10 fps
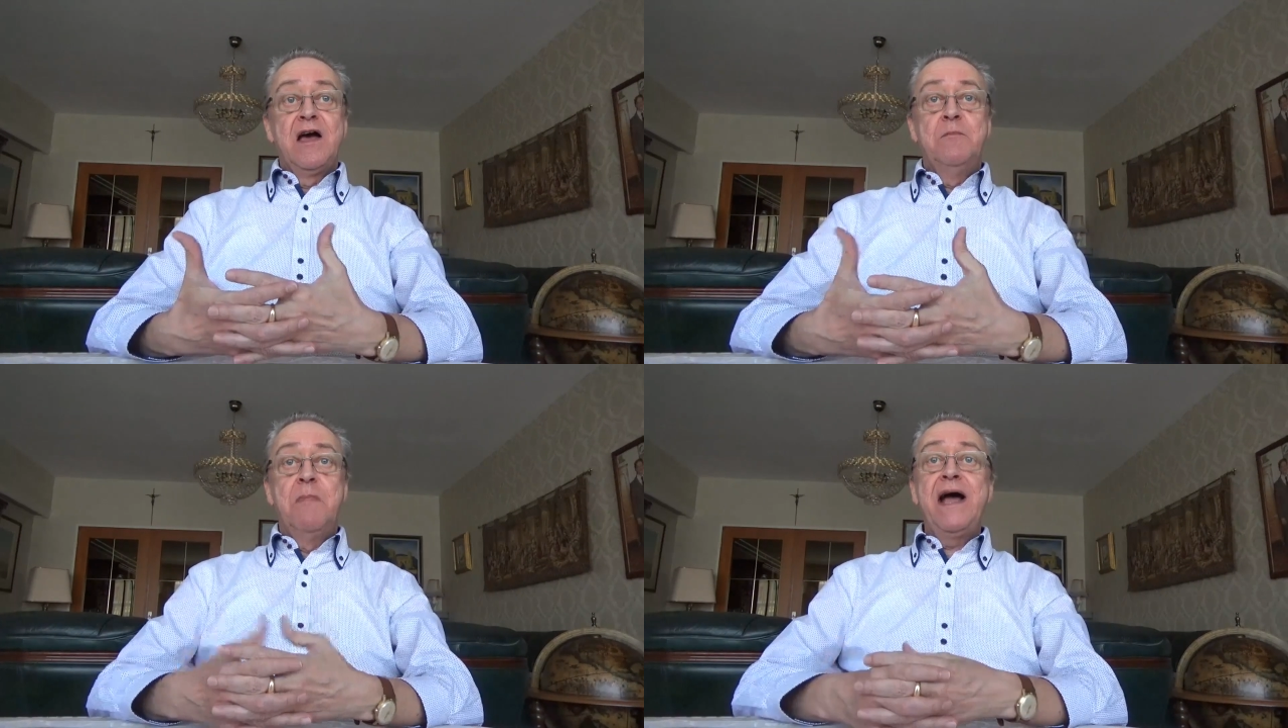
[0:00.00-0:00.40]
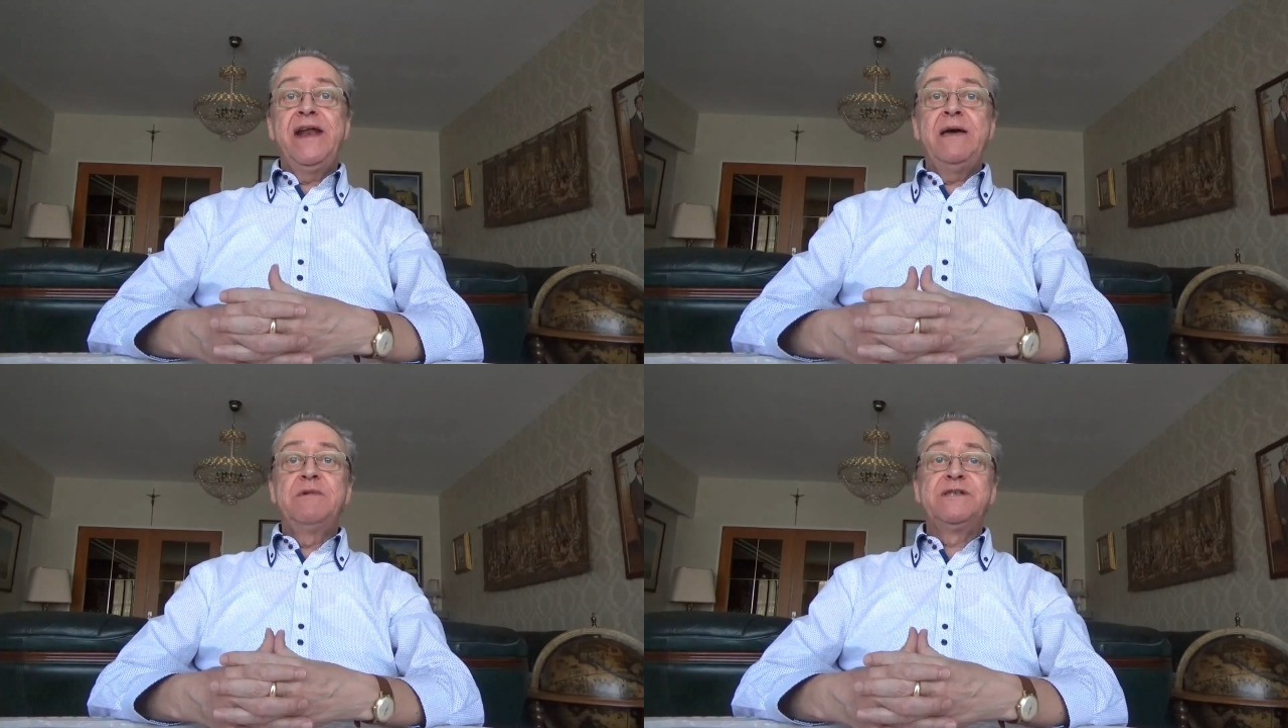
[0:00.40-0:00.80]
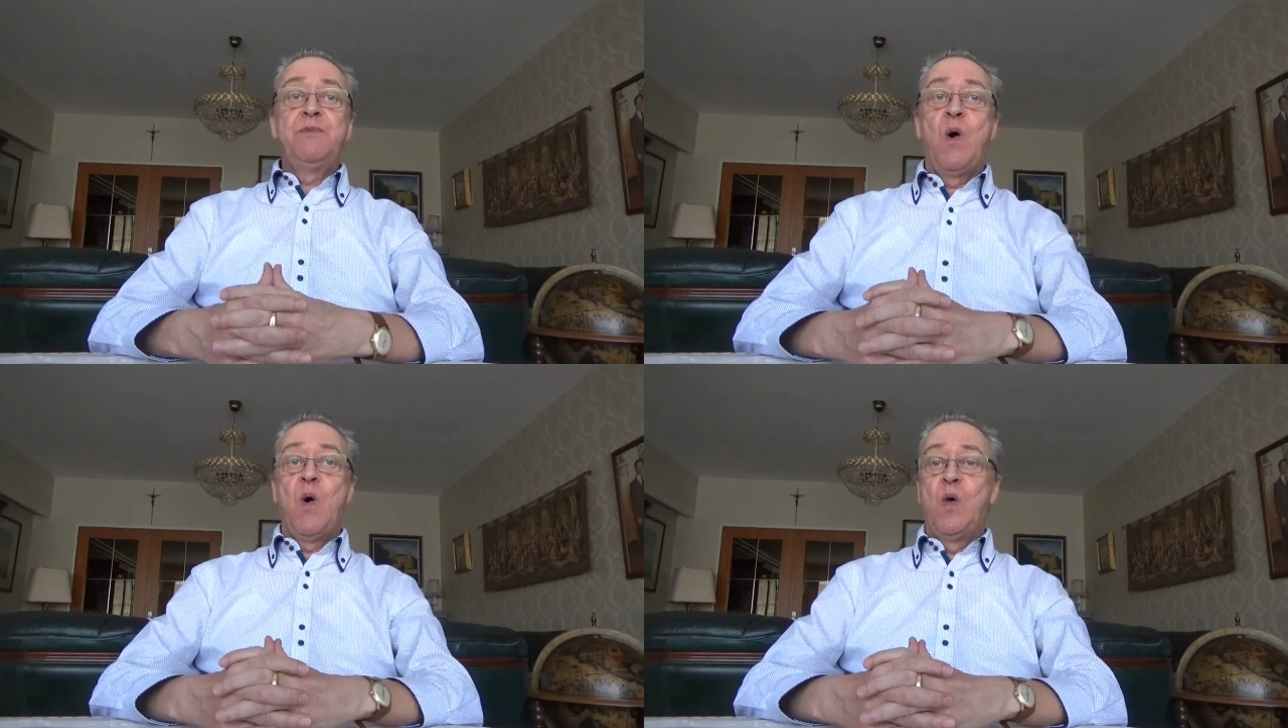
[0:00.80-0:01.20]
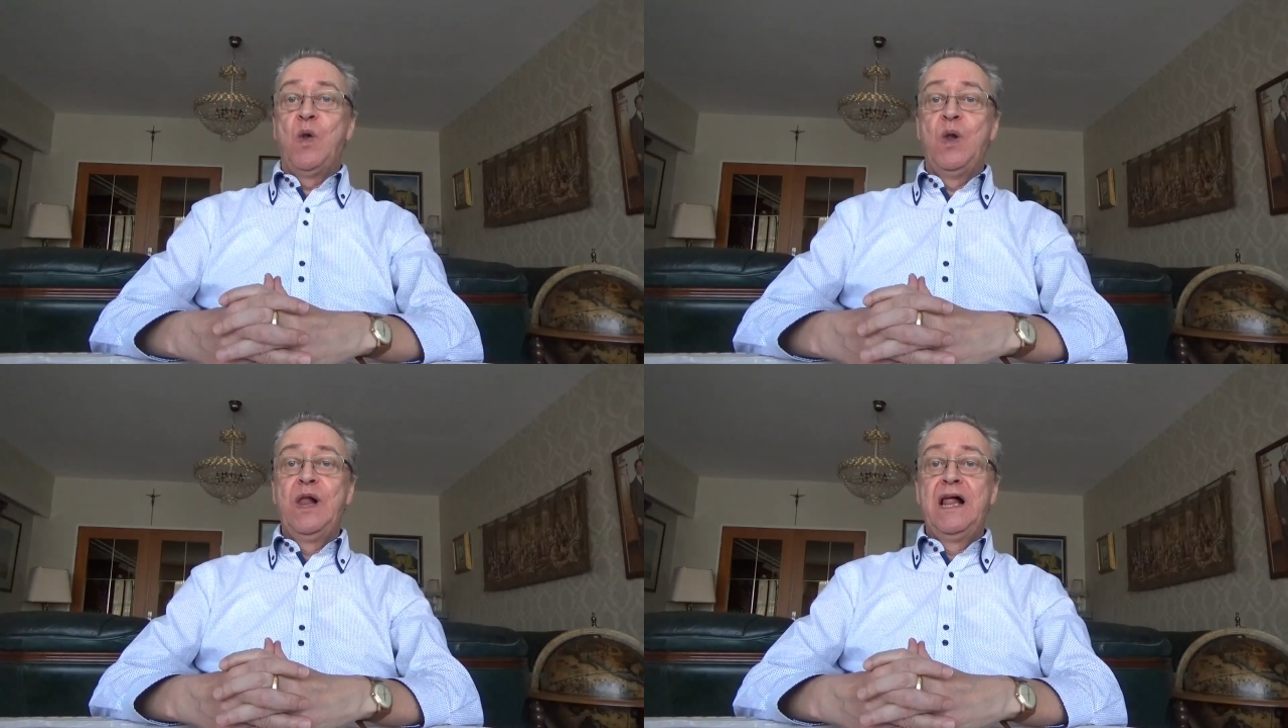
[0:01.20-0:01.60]
My name is
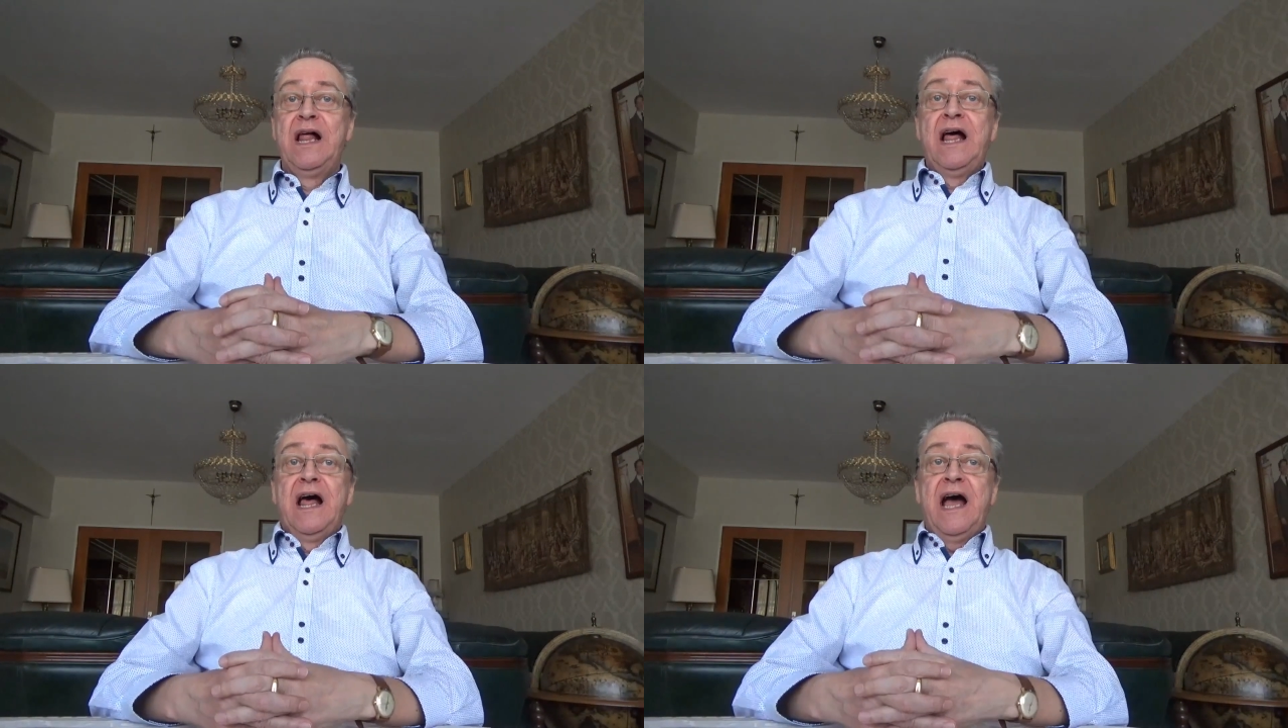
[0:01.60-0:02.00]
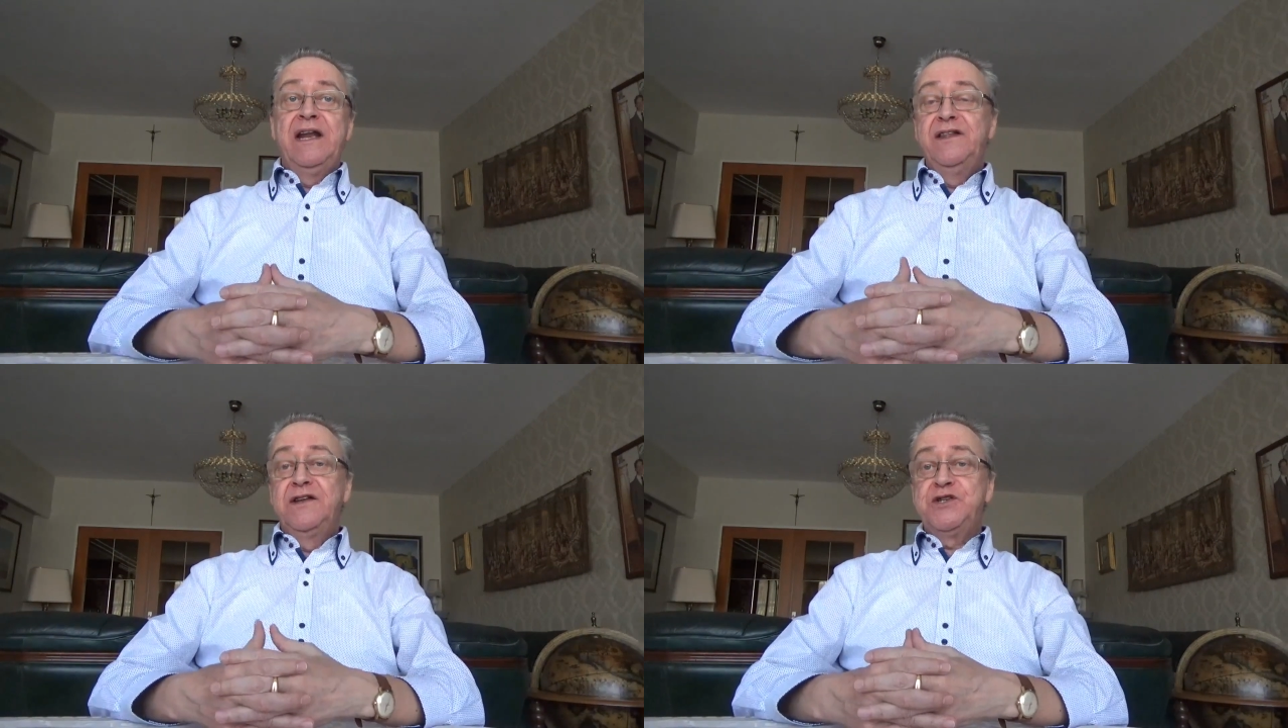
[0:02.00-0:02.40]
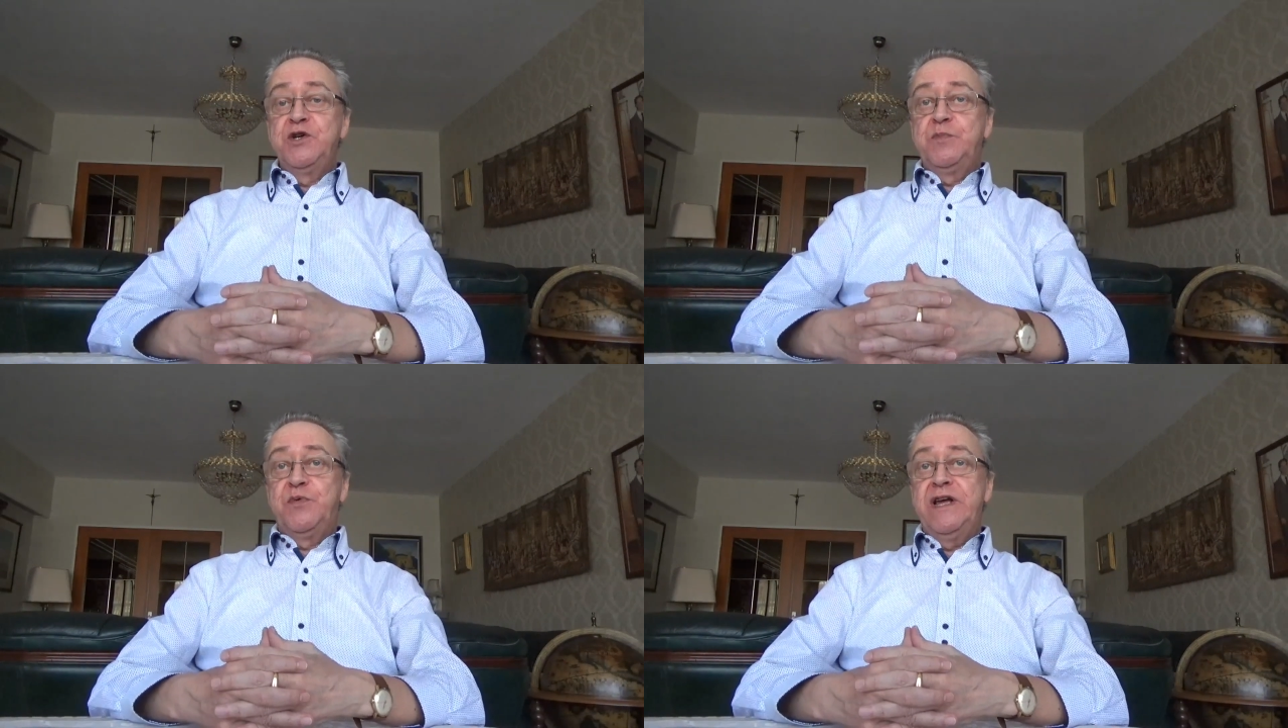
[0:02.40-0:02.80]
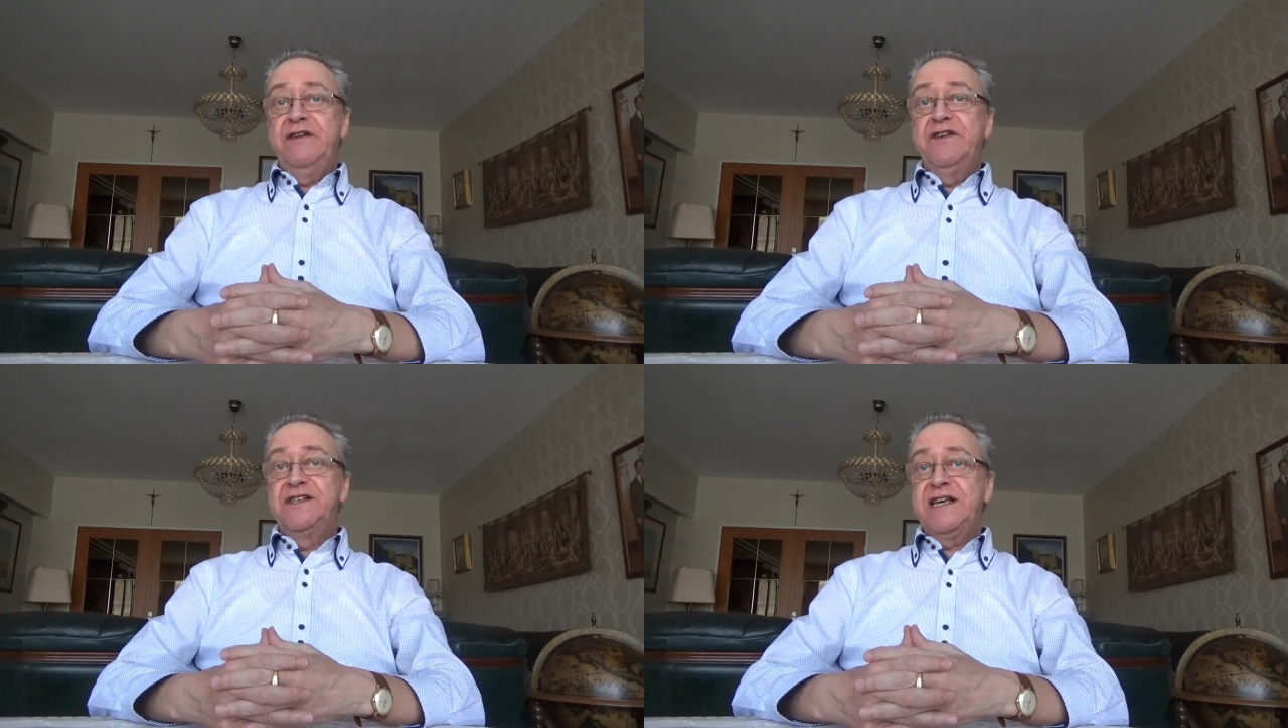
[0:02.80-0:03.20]
Paul, and in the two
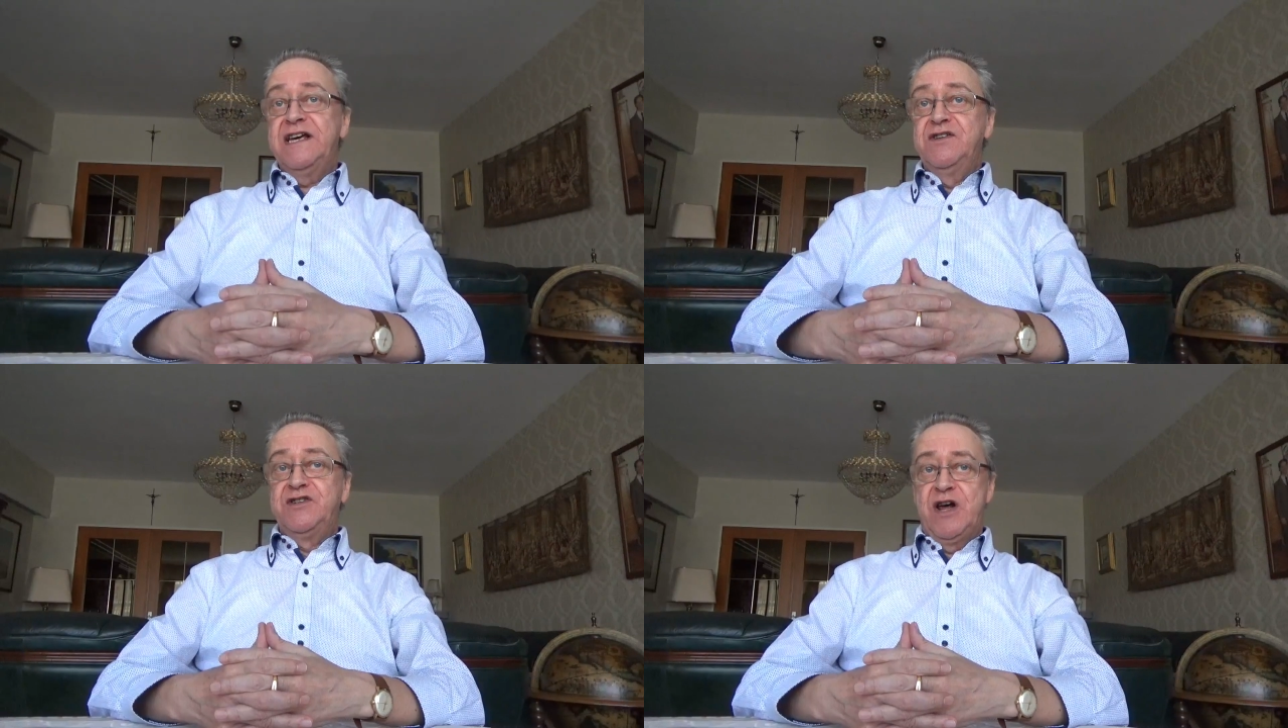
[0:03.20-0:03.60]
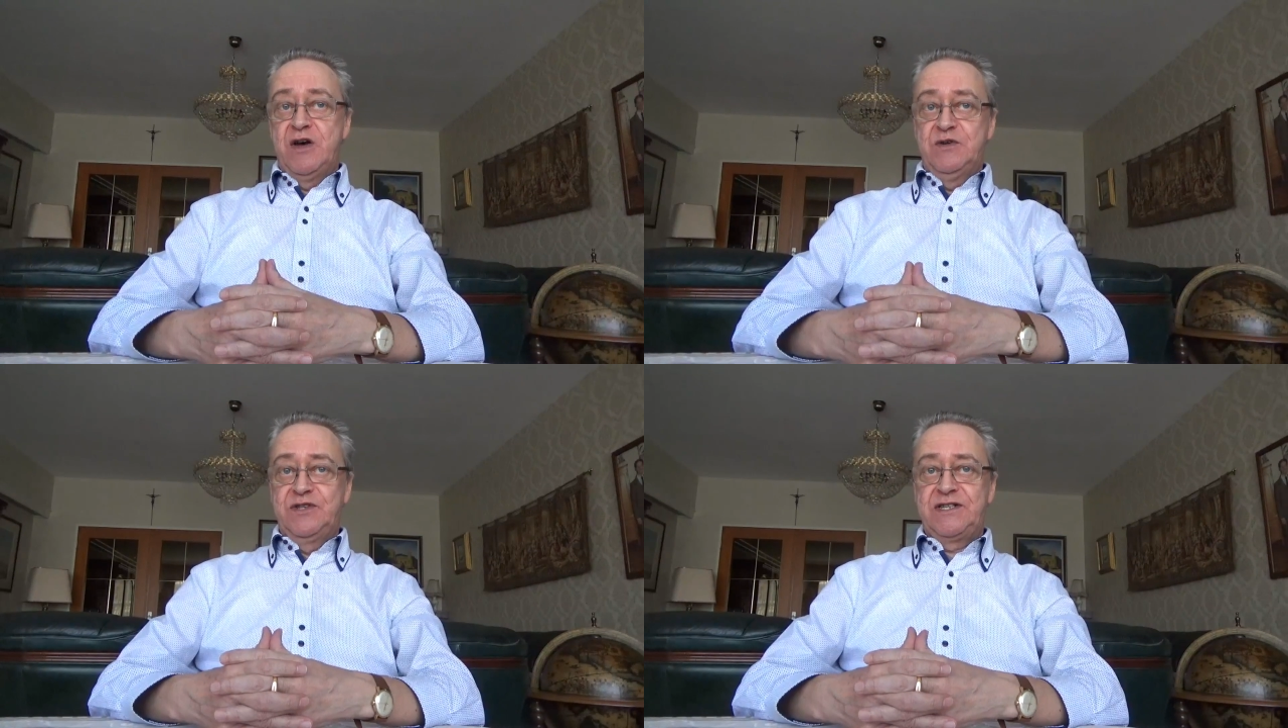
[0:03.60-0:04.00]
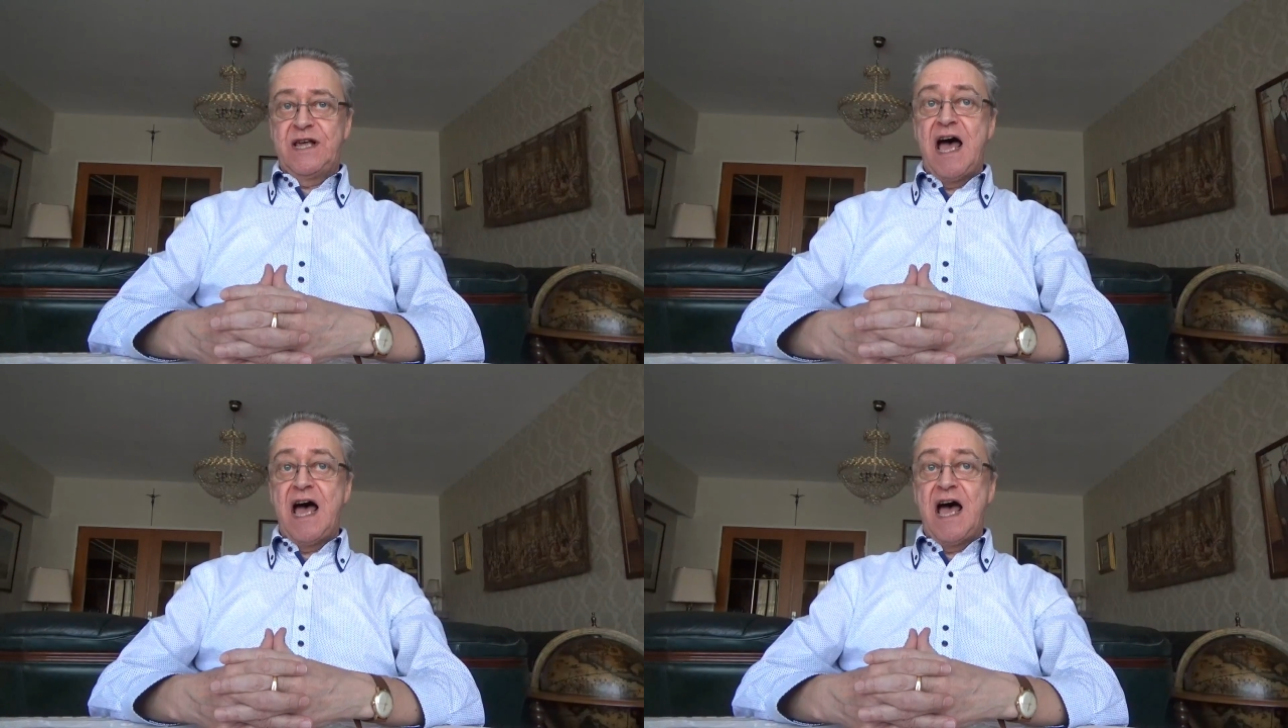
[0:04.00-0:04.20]
previous intros